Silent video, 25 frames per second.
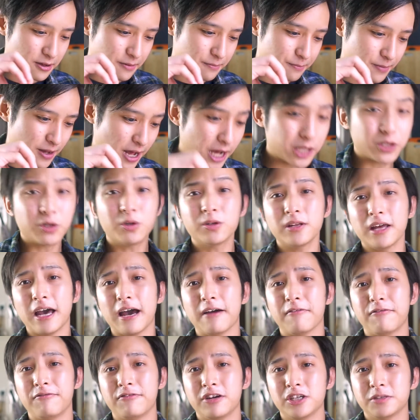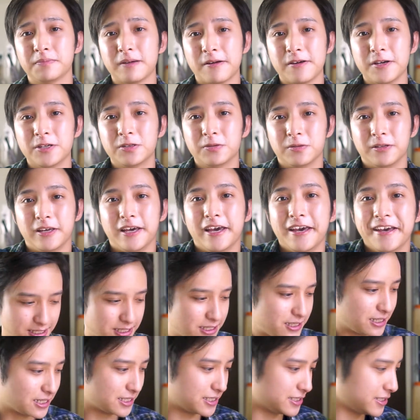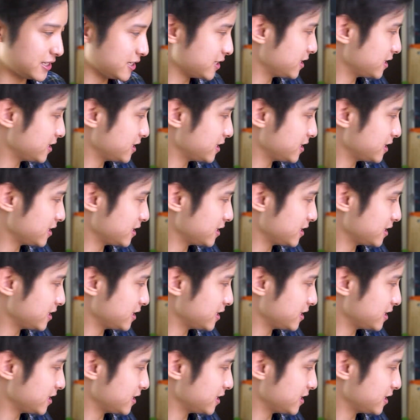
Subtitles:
But I don't have fresh berries today. Let's dig